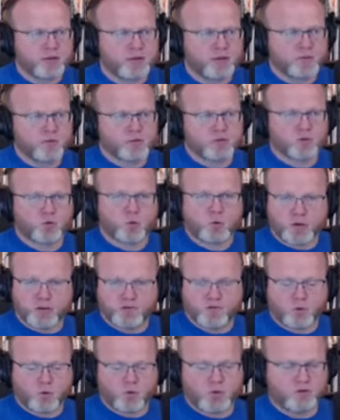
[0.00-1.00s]
There were
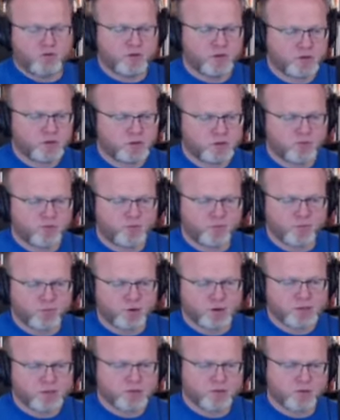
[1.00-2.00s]
24 divisions of
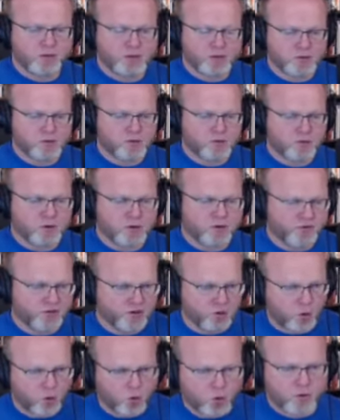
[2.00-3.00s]
priests so they could serve
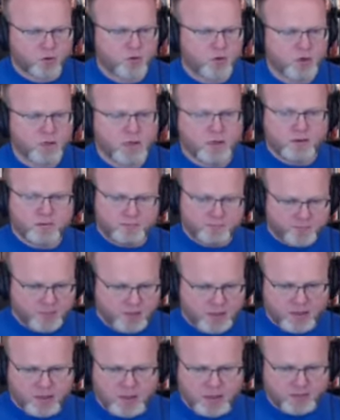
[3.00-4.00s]
in order
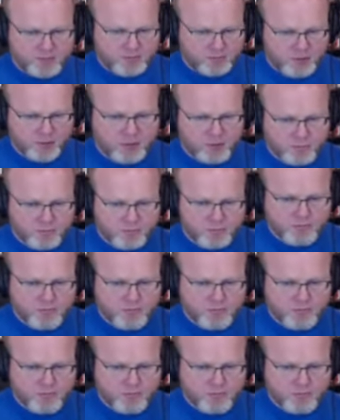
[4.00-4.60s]
and you know,